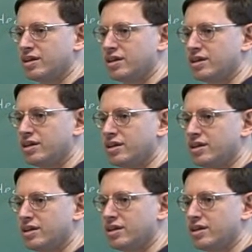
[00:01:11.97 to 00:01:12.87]

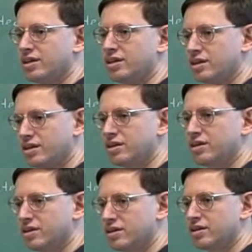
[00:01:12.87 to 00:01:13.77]
it, the light
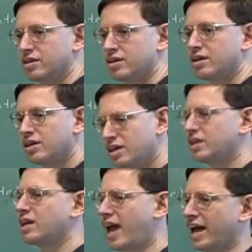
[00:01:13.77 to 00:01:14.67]

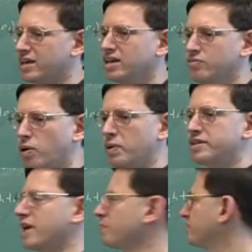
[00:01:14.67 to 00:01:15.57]
stronger. Yeah.
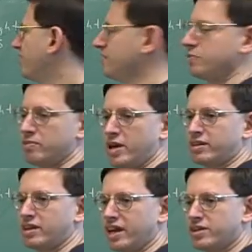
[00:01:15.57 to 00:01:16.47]
Well, what type of
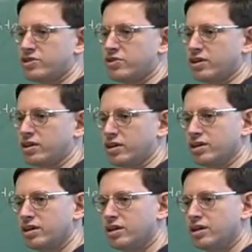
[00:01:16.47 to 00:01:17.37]
lens would make the light
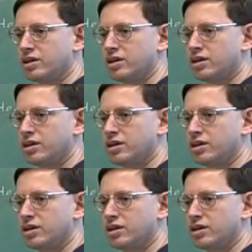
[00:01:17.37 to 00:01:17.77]
stronger?